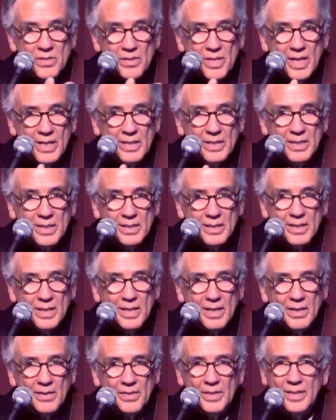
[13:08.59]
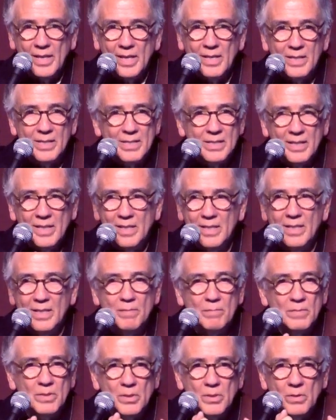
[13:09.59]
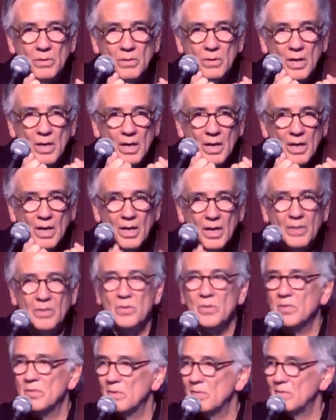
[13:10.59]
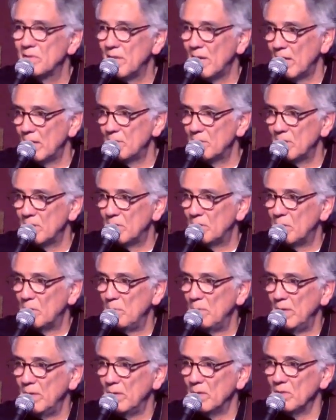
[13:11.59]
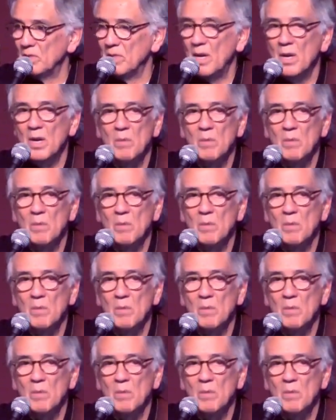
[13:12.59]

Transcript: that detail that they had seen him do hundreds of times at their meals,